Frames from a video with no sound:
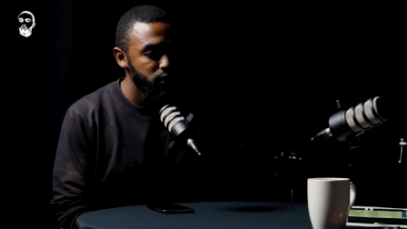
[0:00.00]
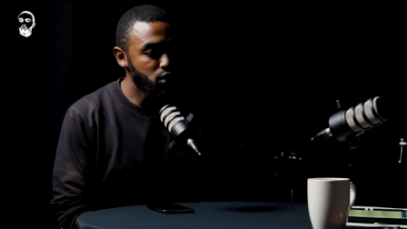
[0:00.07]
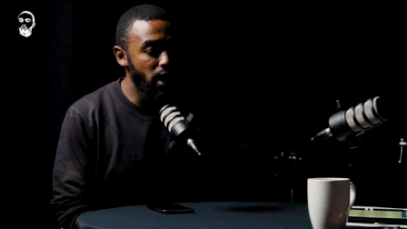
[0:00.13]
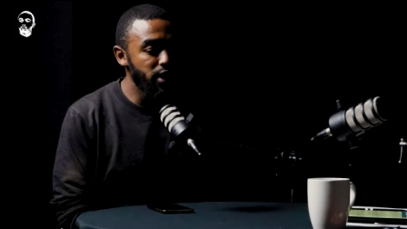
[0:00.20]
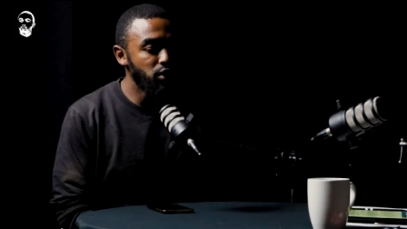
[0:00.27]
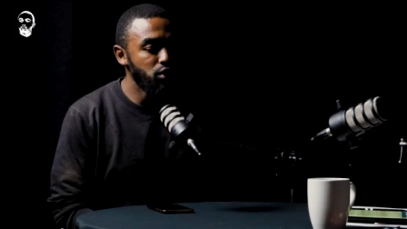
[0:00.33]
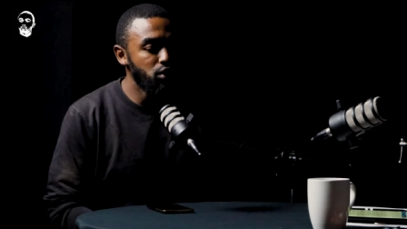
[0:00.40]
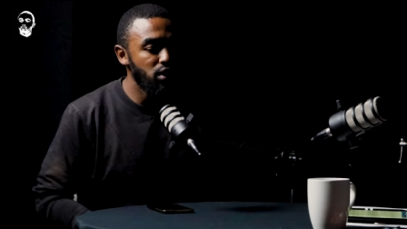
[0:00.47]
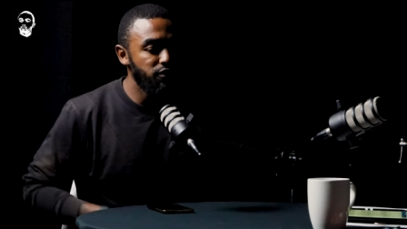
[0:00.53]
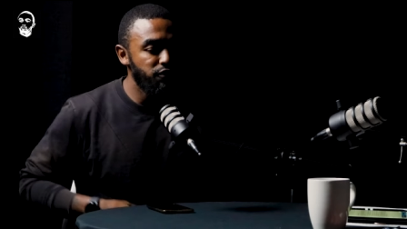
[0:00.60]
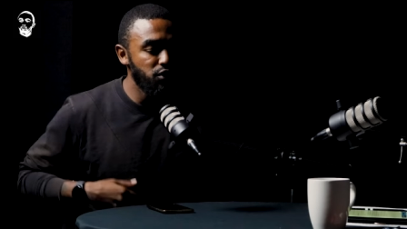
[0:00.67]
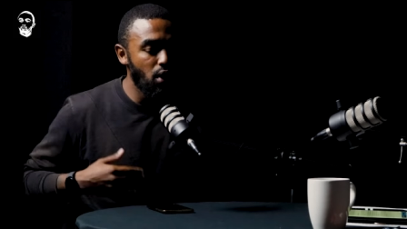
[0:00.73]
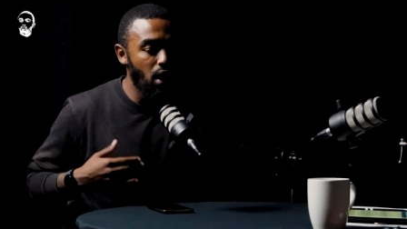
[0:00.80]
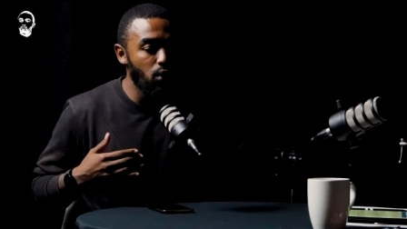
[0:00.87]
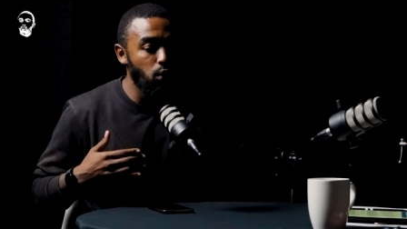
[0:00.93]
So I don't know
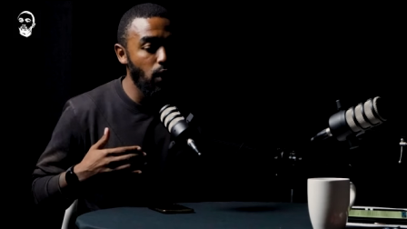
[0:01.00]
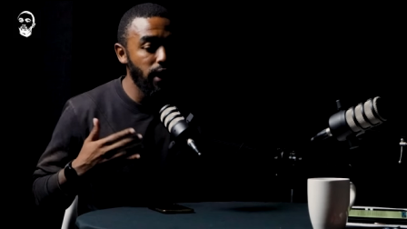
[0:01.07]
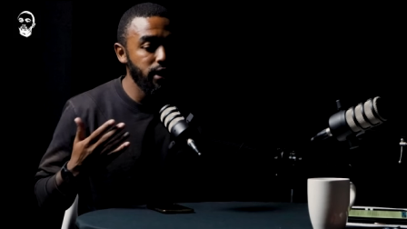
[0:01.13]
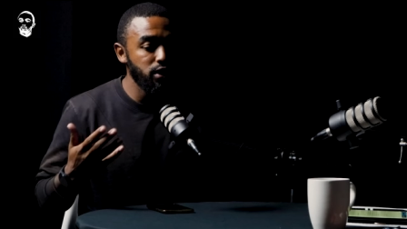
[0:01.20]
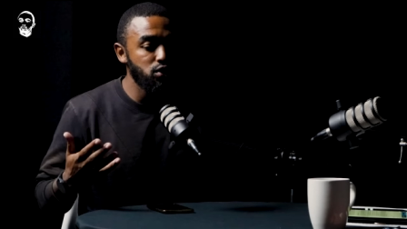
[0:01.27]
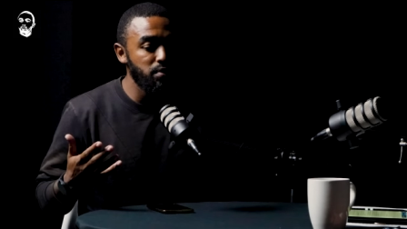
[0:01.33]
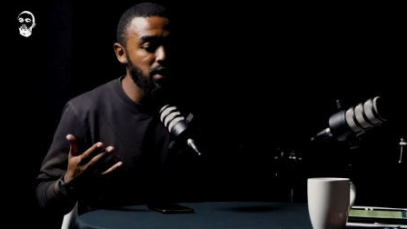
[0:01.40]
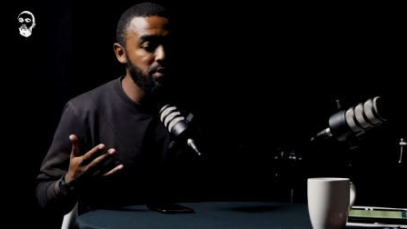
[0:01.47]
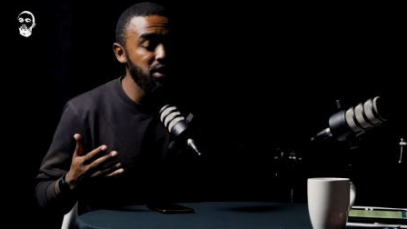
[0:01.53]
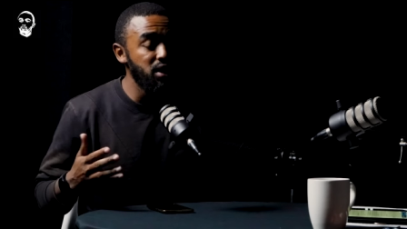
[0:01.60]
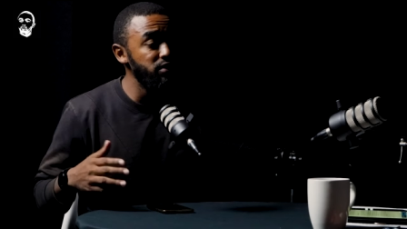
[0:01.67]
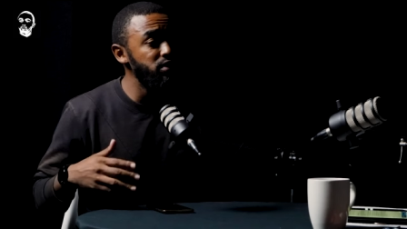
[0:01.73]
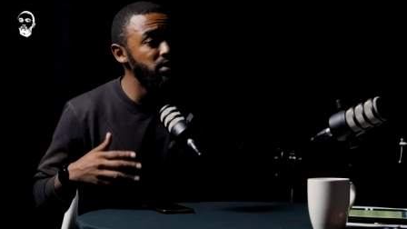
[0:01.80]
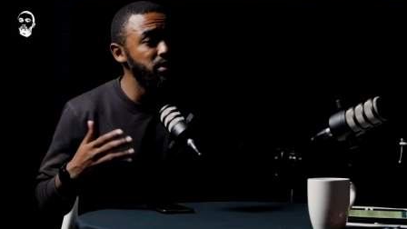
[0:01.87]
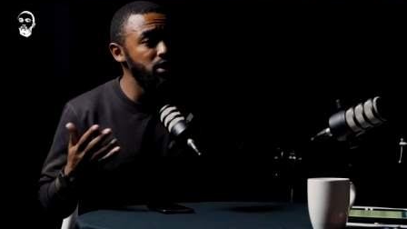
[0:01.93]
if you are willing to
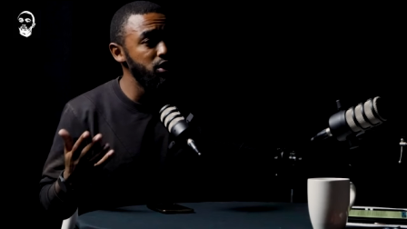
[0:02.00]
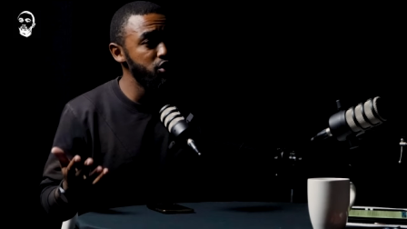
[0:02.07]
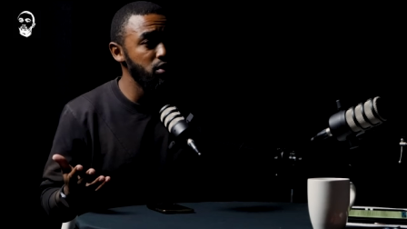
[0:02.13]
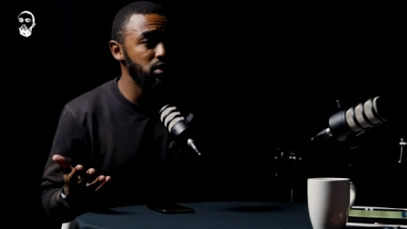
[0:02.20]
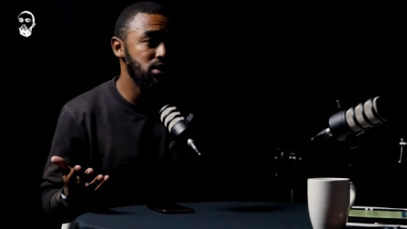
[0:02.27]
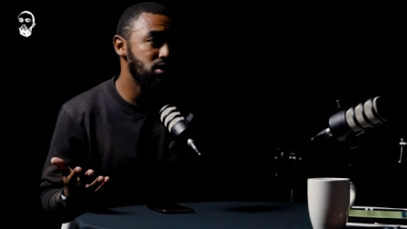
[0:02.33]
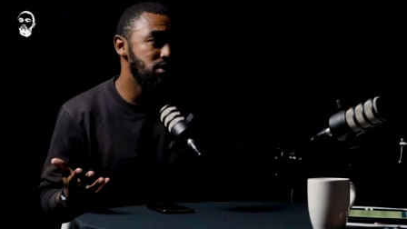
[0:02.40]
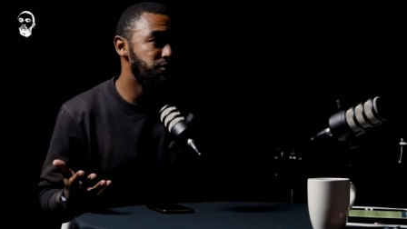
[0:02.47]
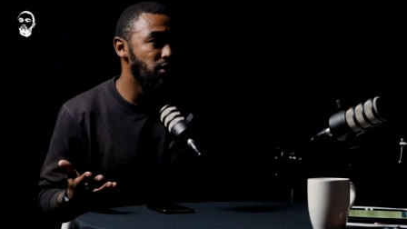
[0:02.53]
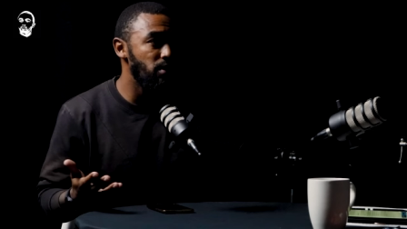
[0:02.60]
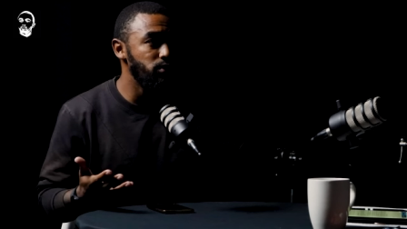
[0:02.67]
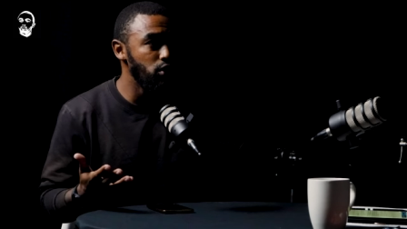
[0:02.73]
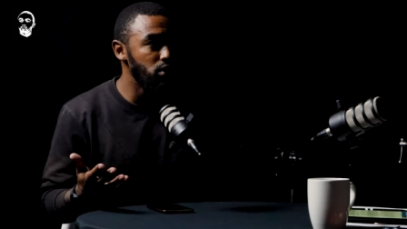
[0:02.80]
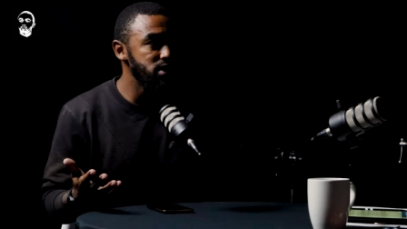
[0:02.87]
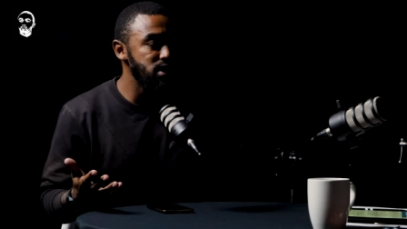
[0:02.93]
maybe give them an assurance
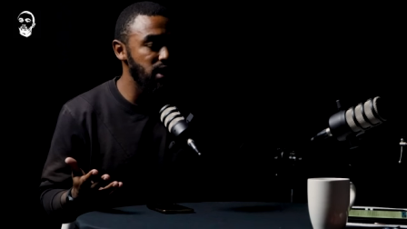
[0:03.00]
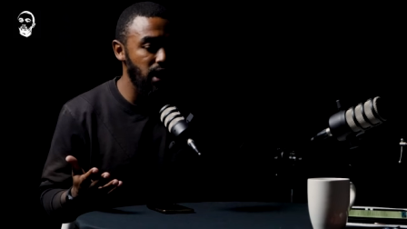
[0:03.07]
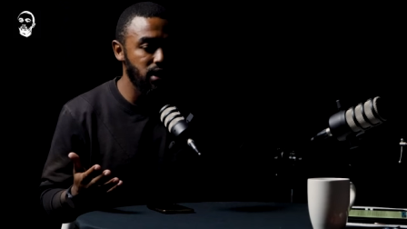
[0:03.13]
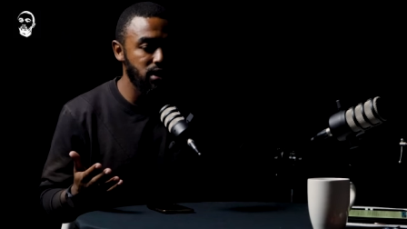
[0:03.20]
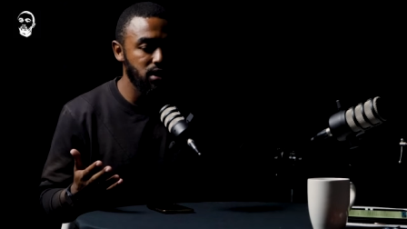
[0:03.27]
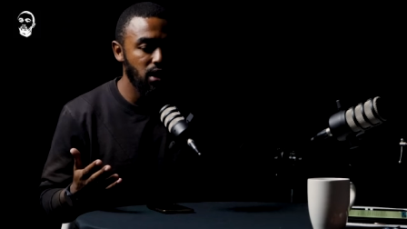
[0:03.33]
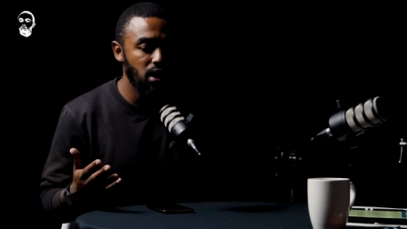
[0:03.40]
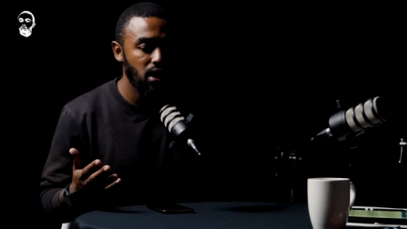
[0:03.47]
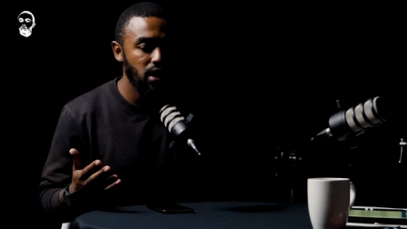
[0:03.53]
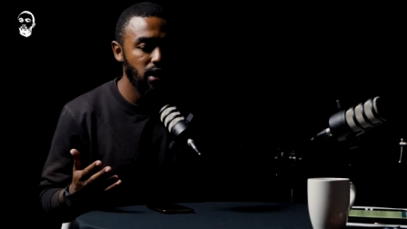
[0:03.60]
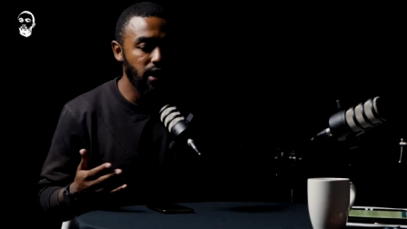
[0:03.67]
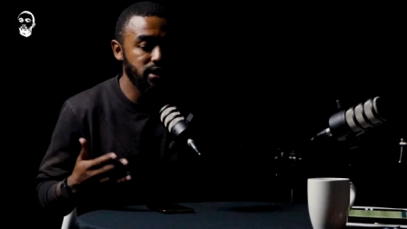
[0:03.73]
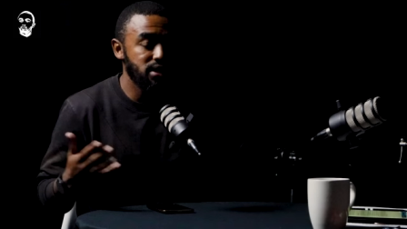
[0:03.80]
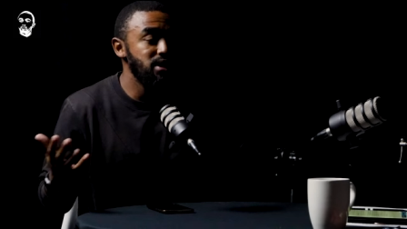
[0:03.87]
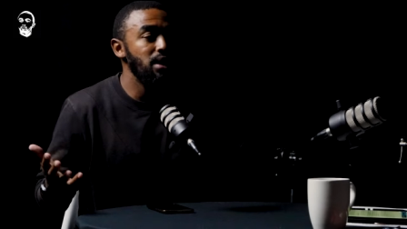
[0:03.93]
from your side
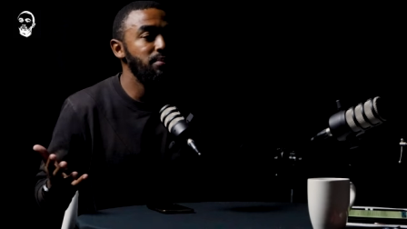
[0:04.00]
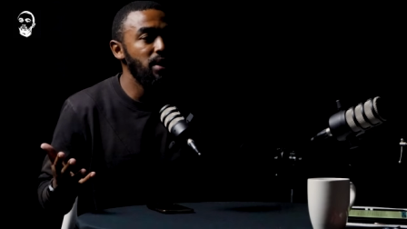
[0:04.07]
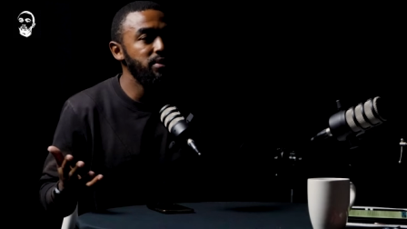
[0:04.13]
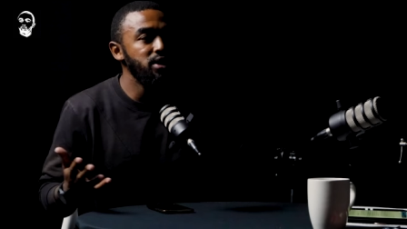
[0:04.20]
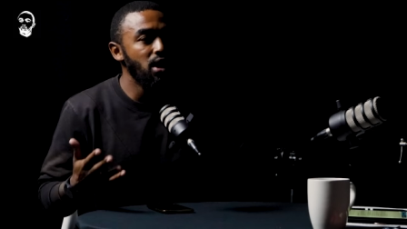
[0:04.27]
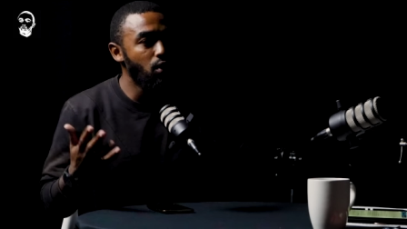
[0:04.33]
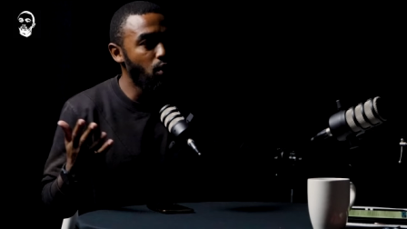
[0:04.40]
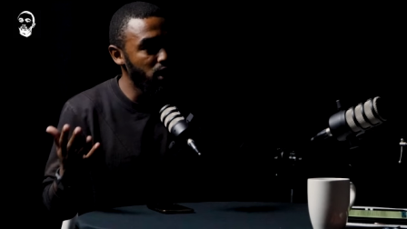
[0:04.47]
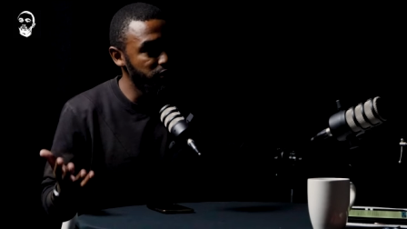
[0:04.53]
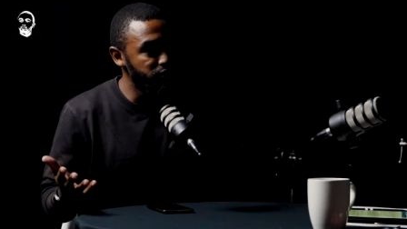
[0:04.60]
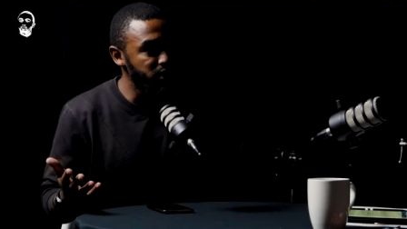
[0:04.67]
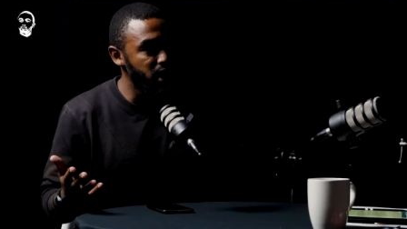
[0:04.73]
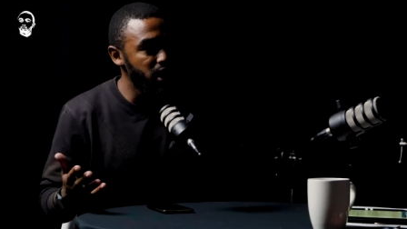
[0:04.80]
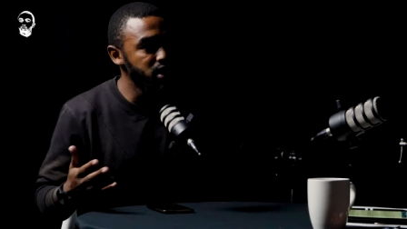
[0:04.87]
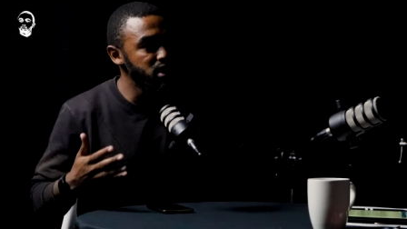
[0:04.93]
in saying maybe their
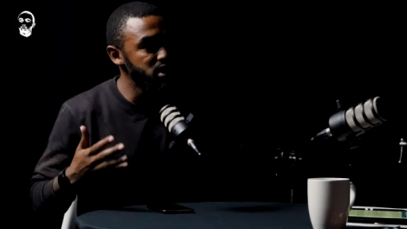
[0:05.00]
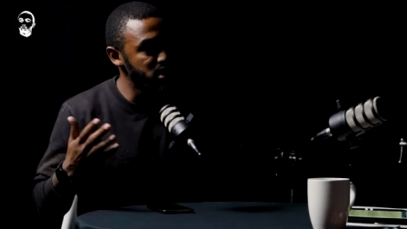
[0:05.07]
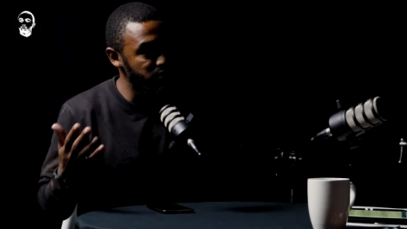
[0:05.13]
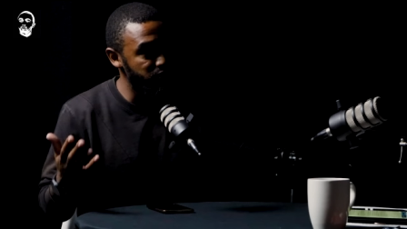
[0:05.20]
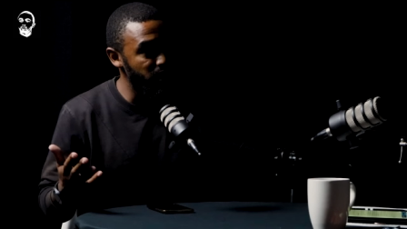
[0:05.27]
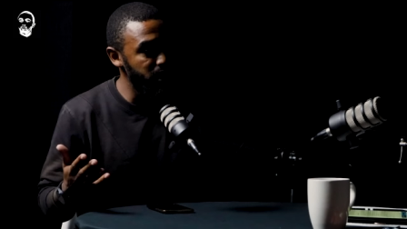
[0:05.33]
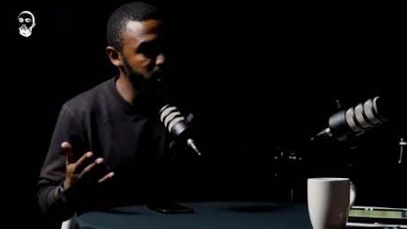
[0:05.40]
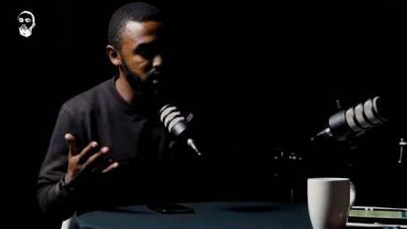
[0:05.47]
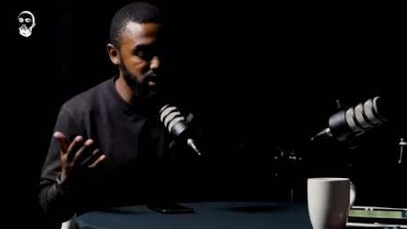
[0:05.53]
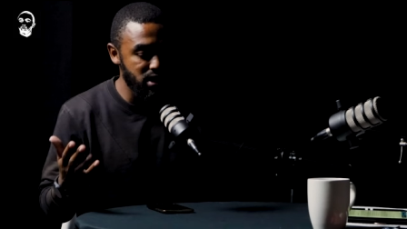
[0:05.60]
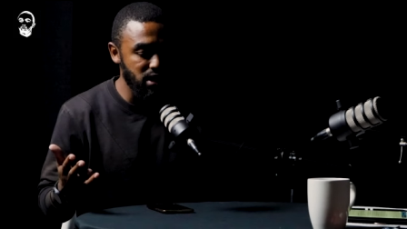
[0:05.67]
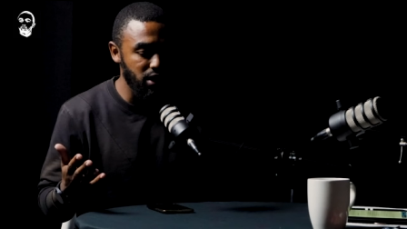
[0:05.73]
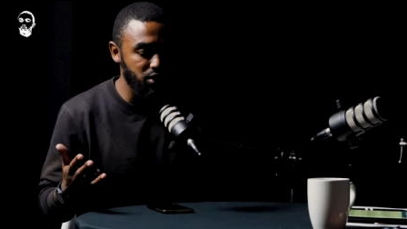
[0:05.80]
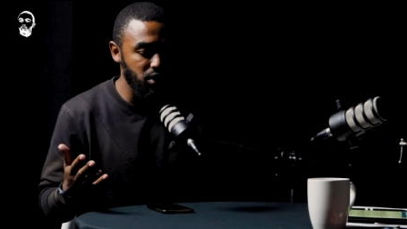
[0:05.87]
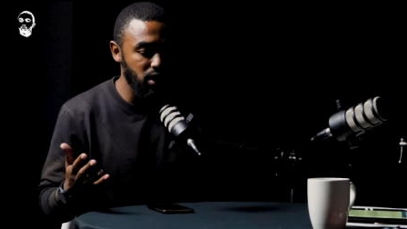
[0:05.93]
qualifications are valid,
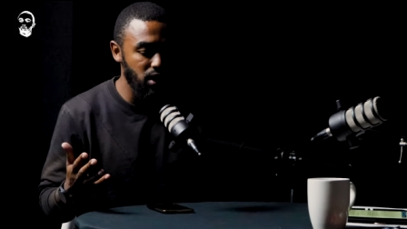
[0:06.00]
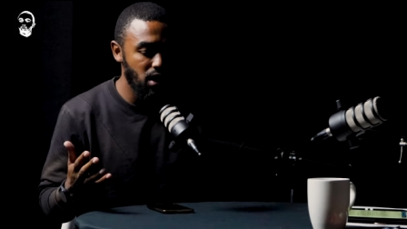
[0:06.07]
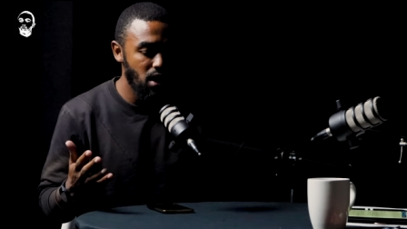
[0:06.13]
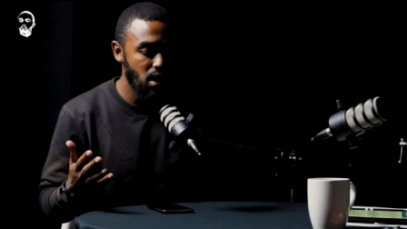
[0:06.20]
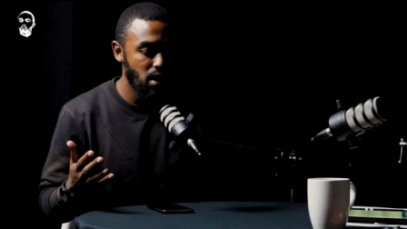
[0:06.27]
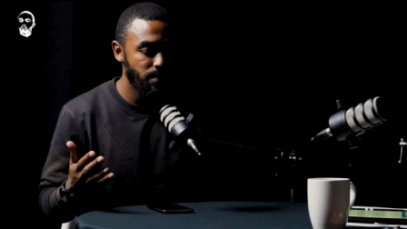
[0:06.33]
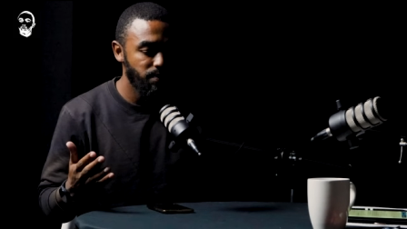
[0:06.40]
etc.